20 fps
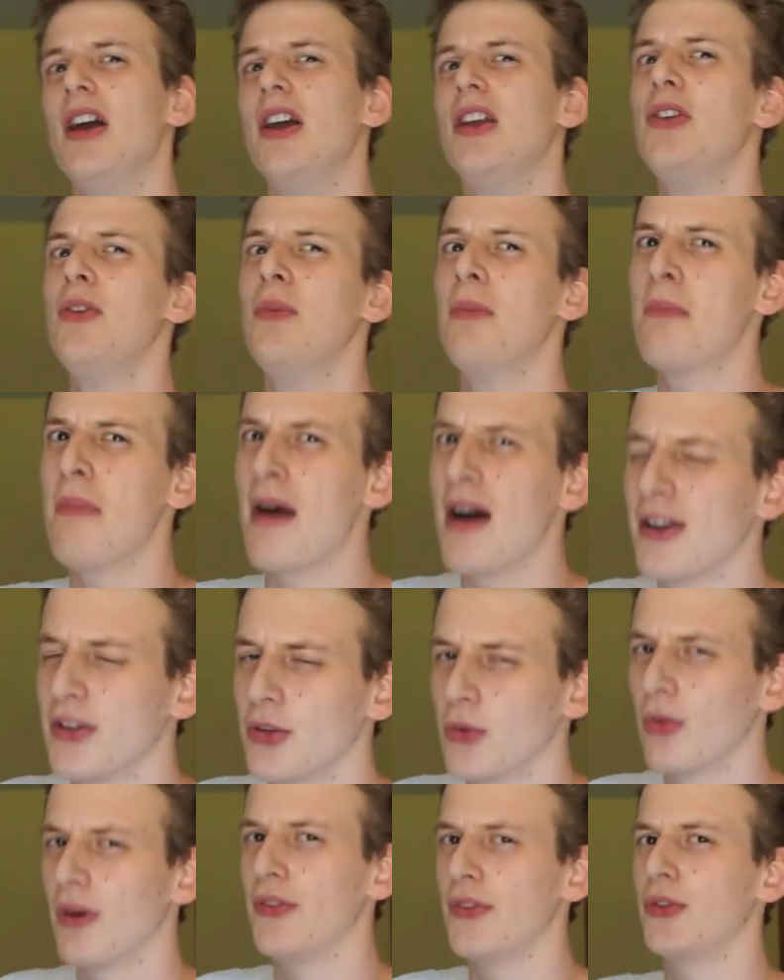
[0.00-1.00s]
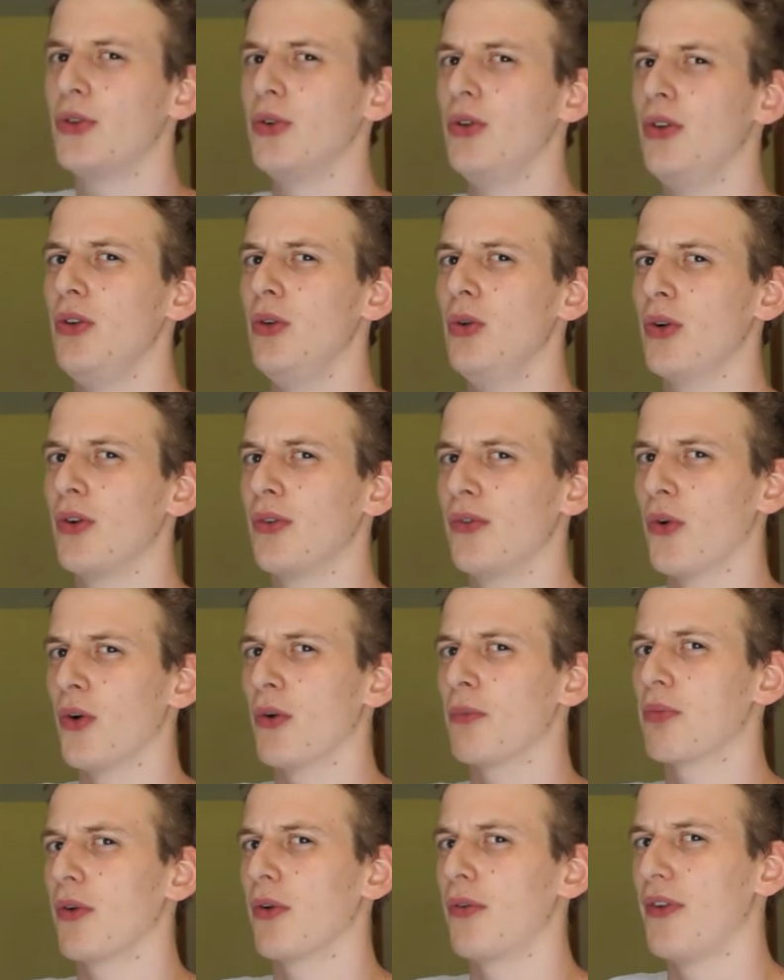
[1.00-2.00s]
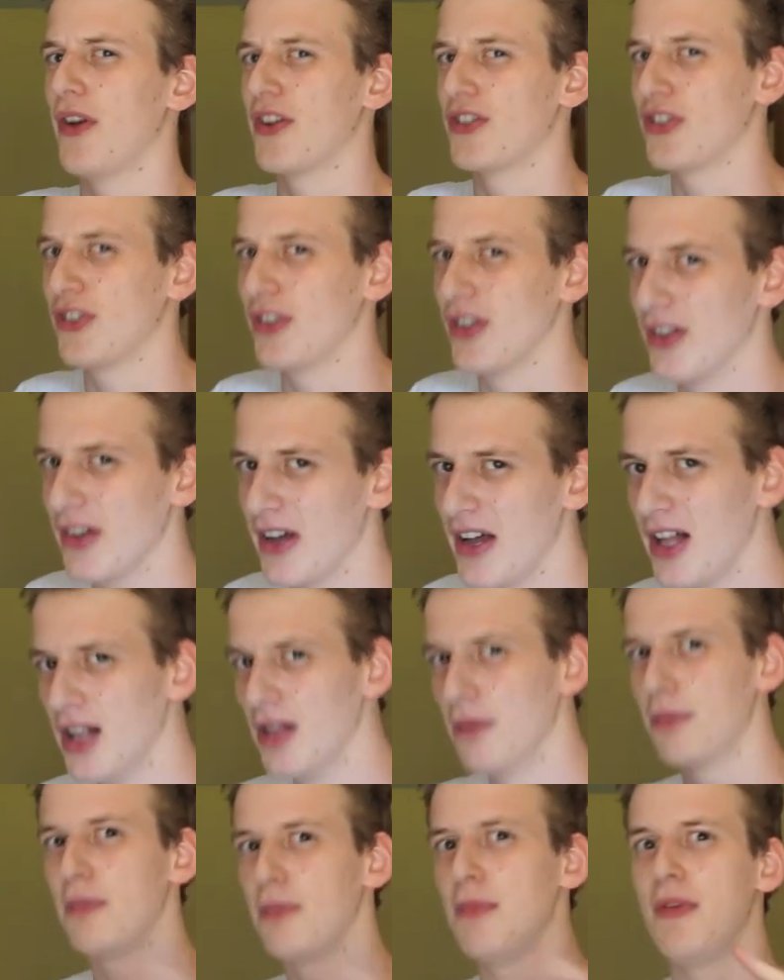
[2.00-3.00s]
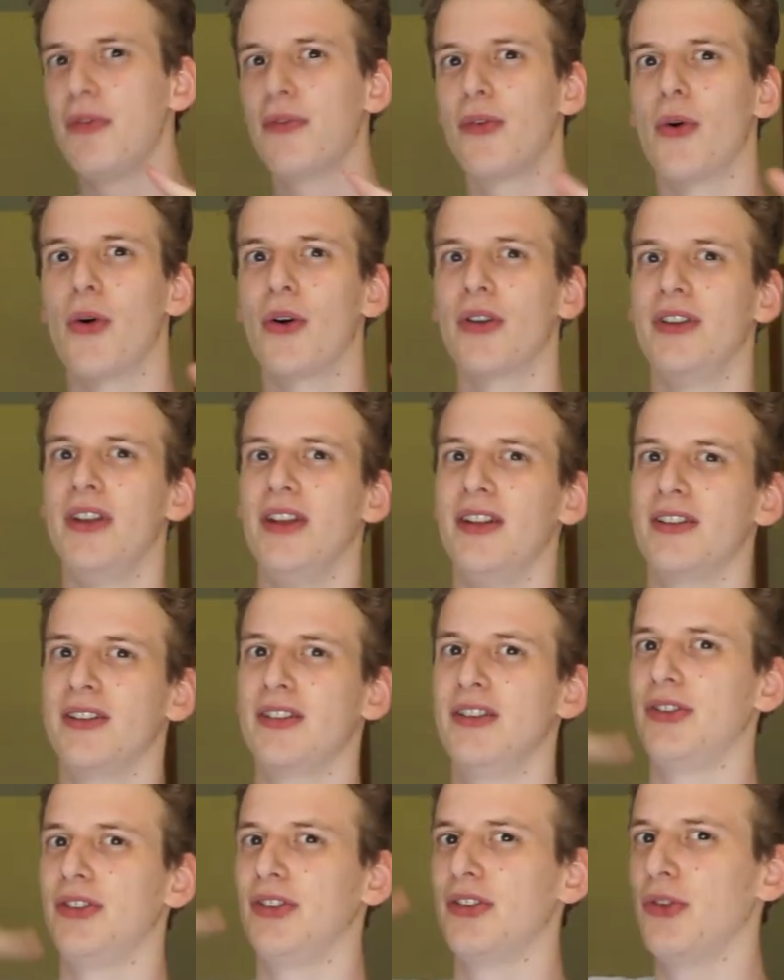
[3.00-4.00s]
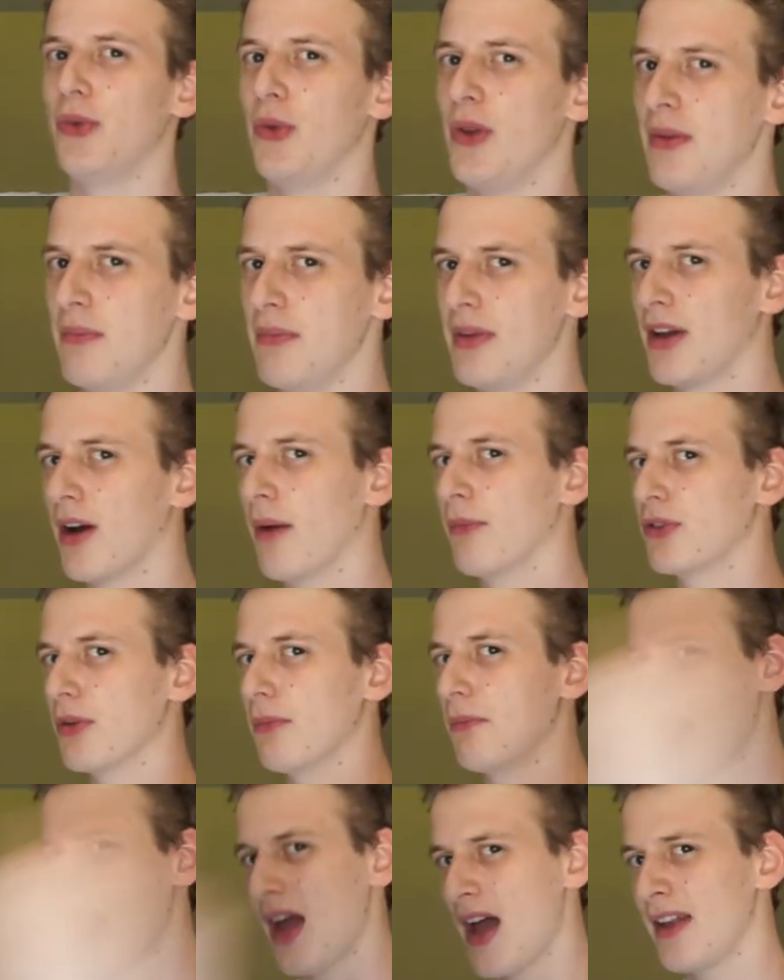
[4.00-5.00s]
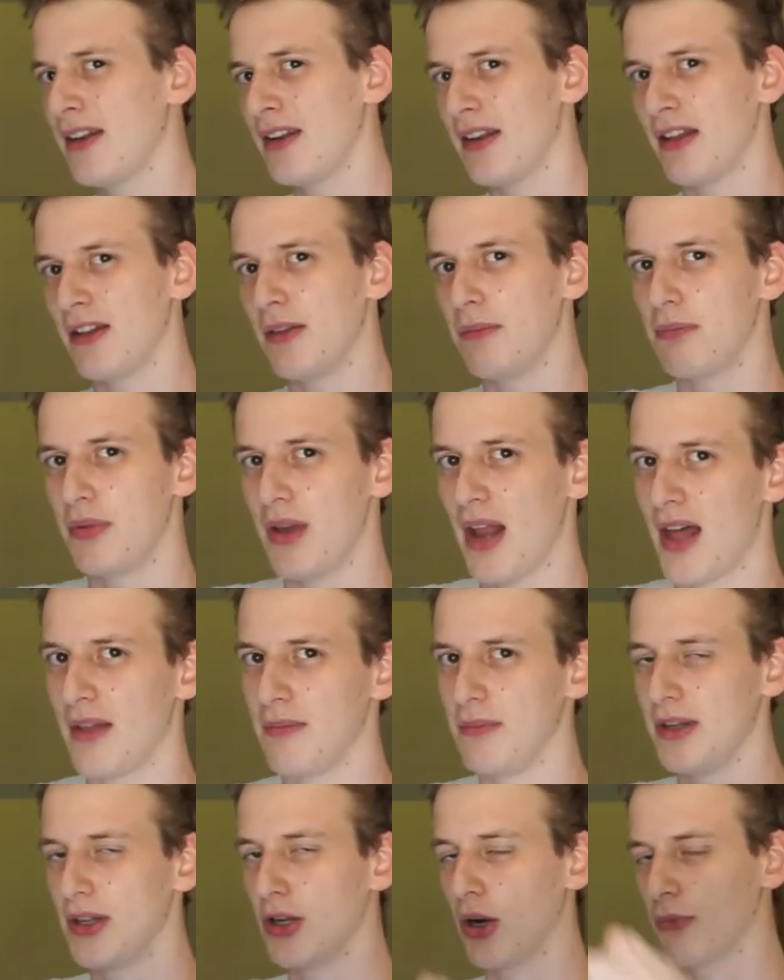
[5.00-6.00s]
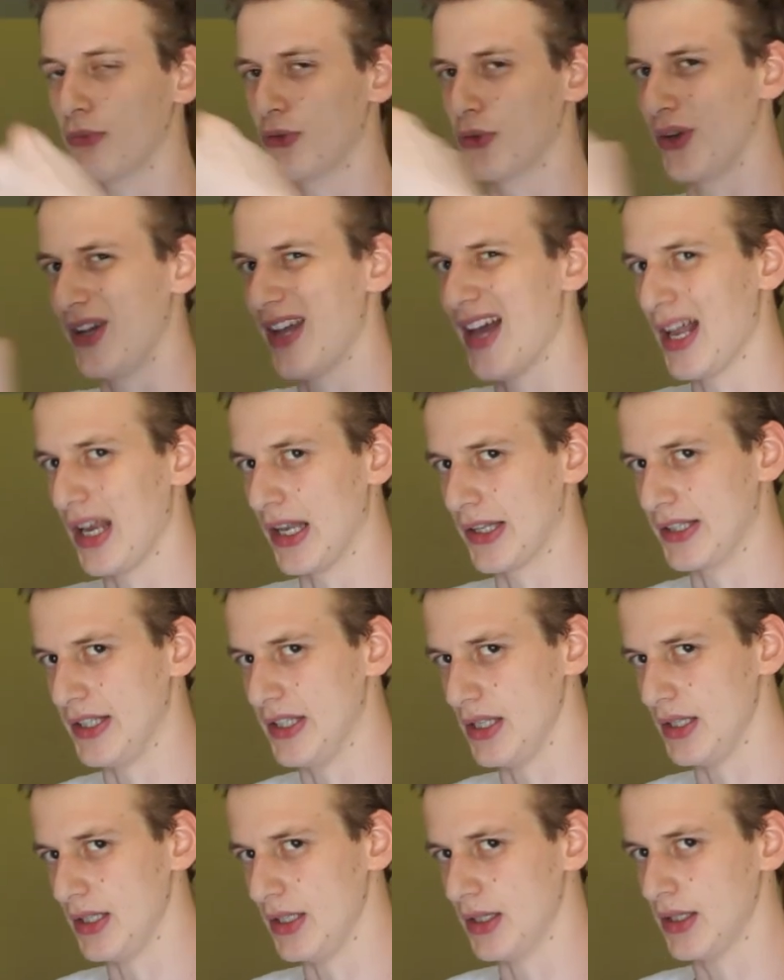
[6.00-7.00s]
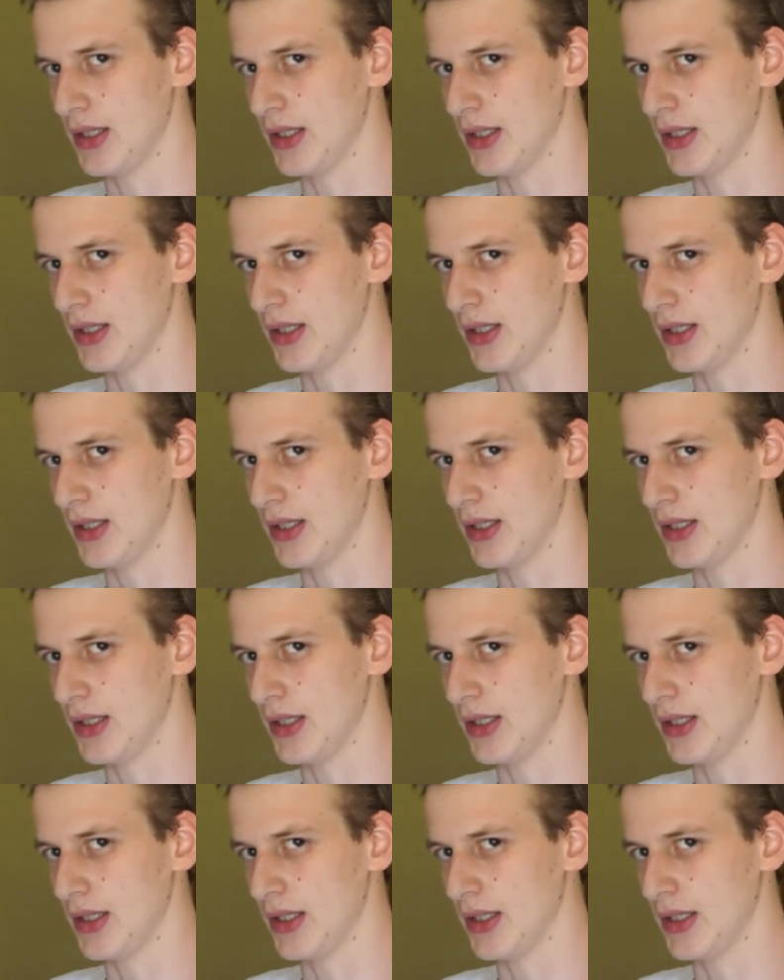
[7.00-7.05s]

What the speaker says: you might want to look for professional help before this dream becomes a plan and the plan becomes reality.